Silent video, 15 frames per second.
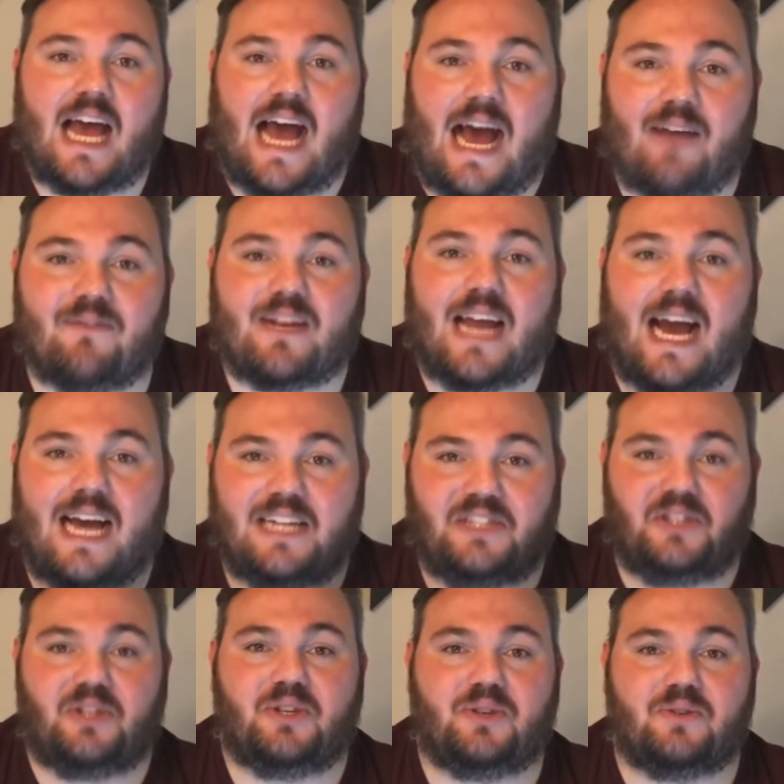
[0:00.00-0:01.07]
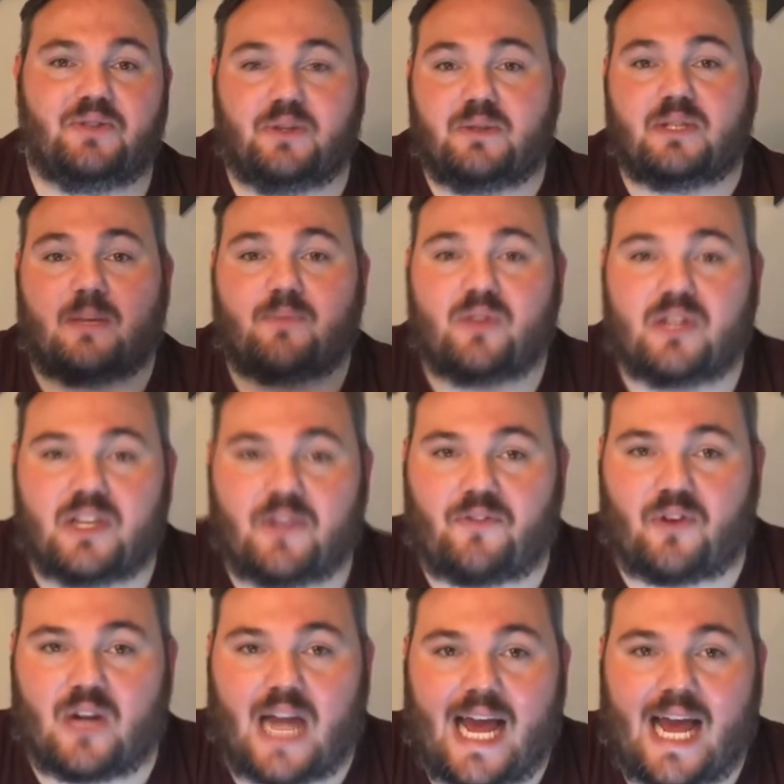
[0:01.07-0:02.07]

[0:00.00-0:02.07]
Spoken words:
I've got to do something different.